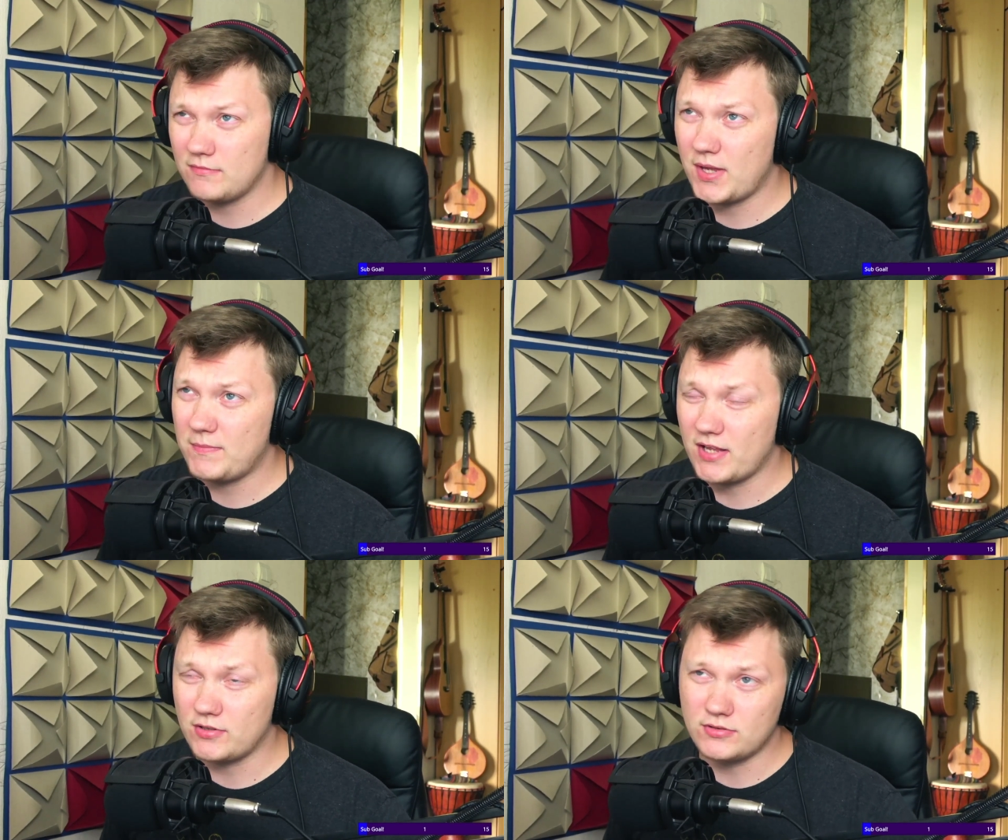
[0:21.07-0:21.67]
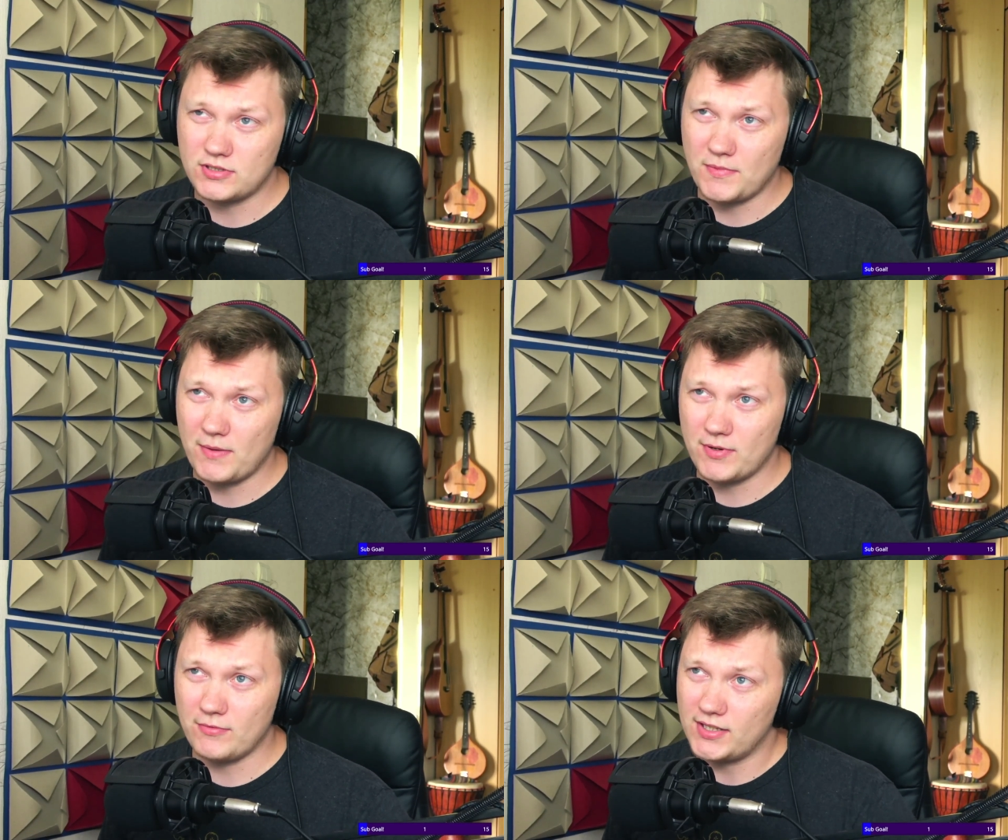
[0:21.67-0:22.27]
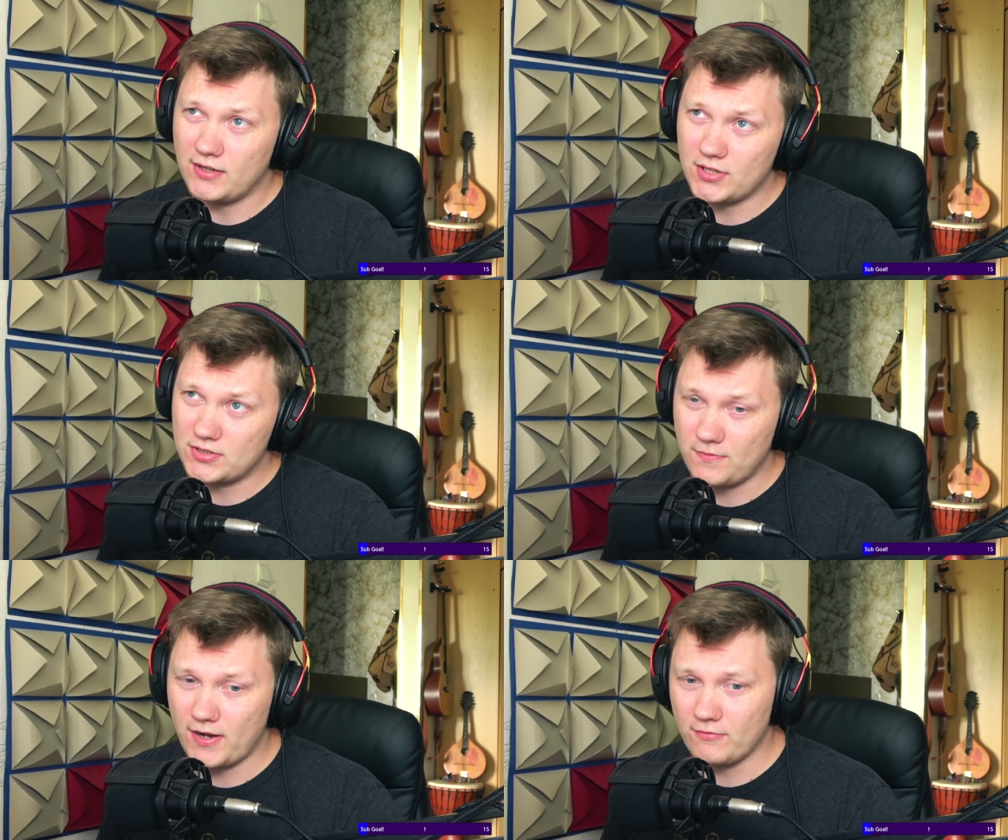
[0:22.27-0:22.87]
Maybe I don't remember when I was
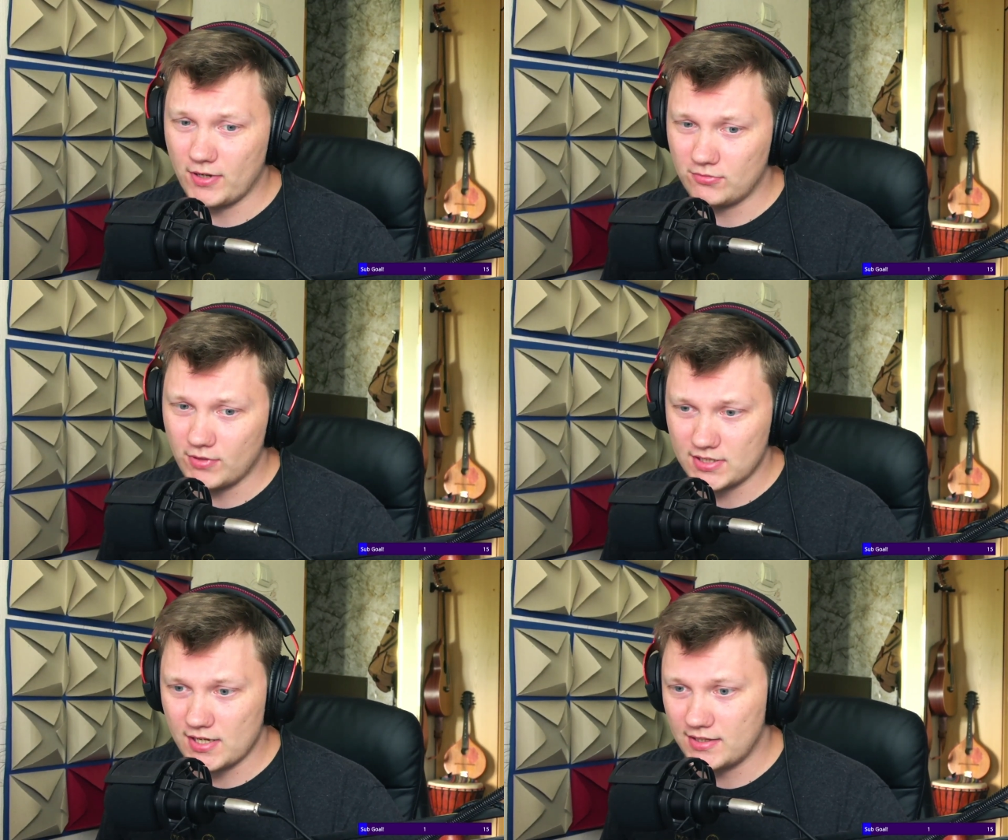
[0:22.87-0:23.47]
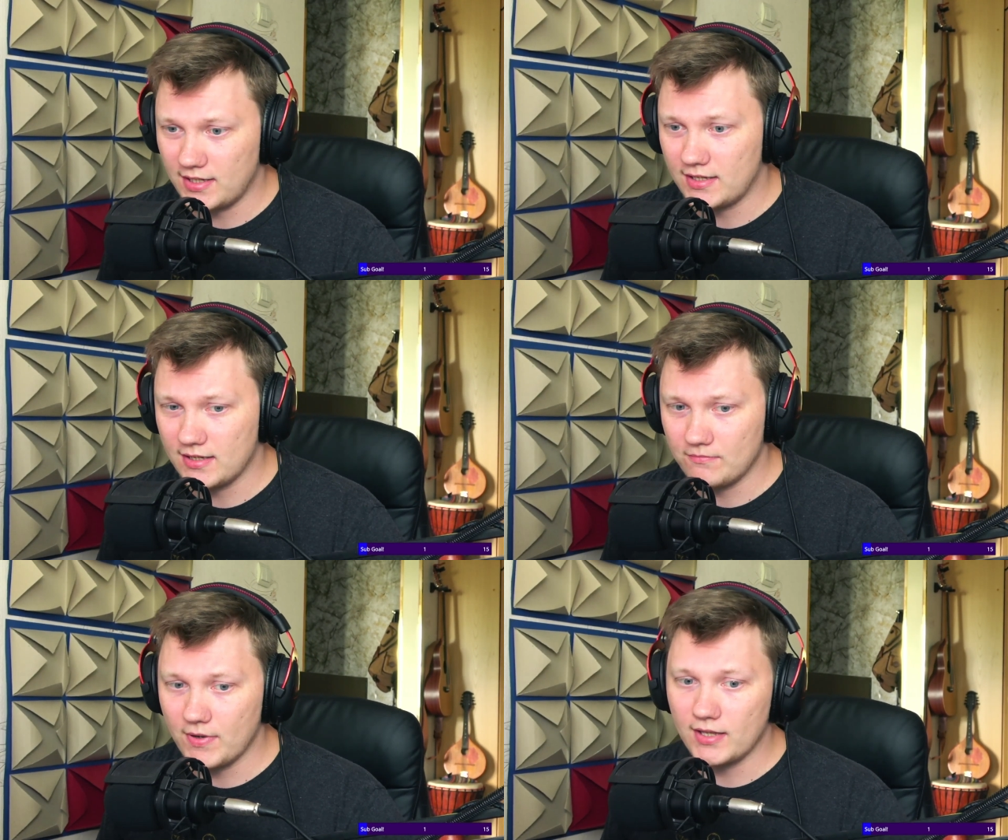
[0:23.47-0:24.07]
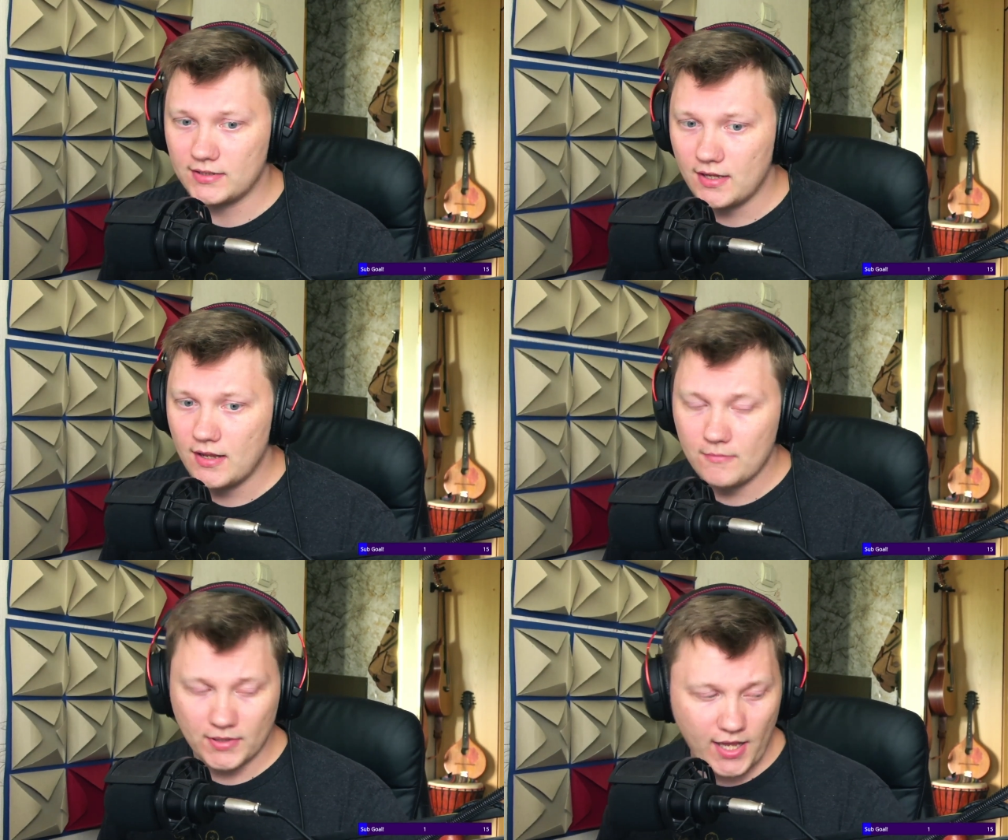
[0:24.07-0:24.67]
5 what was I thinking, but
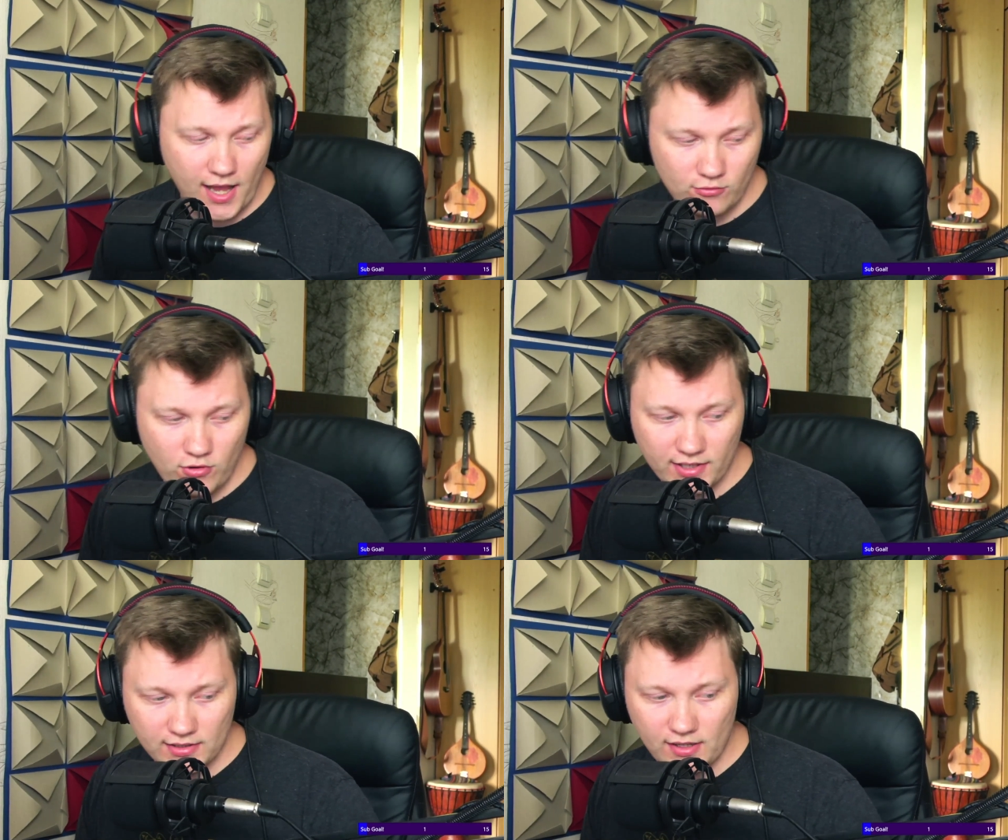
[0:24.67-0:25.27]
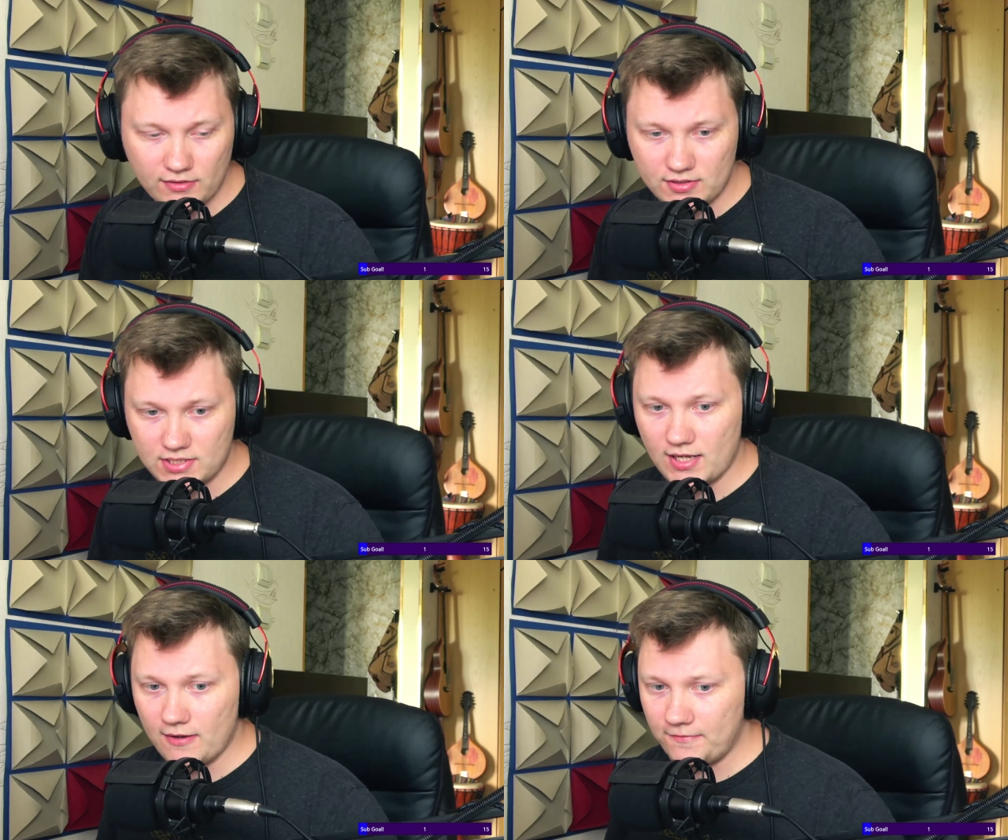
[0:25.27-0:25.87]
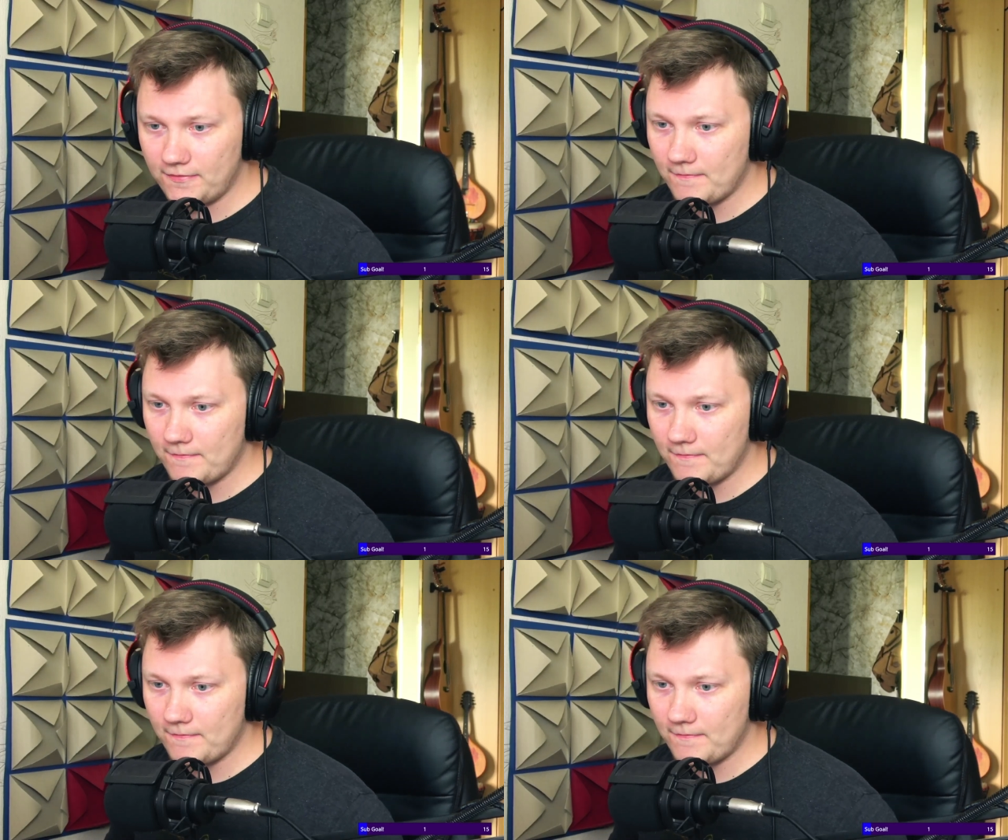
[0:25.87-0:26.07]
I had quite a lot of stuff.